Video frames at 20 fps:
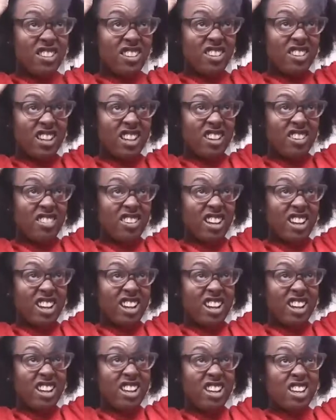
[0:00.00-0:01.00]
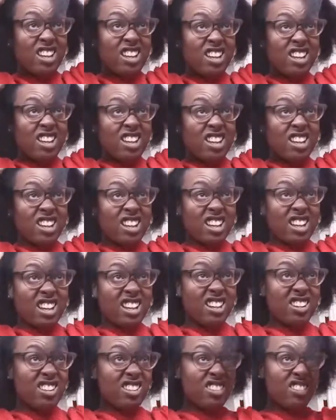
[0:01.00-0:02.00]
That way
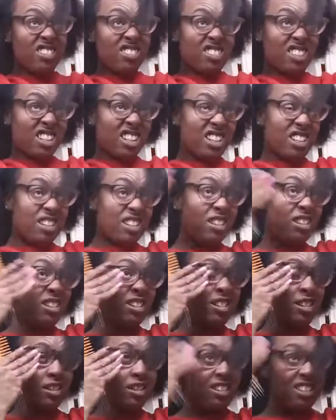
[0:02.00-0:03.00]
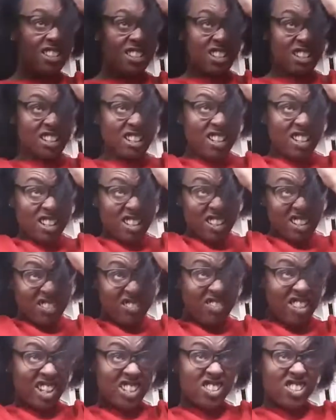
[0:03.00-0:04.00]
I know that
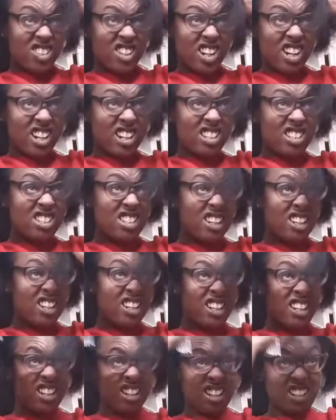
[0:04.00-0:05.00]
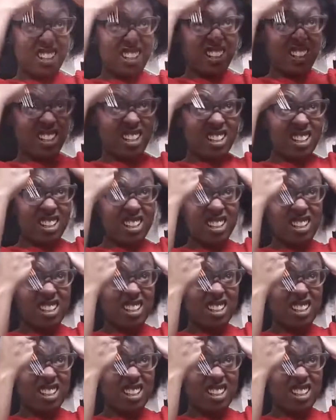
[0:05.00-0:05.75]
my tracks are getting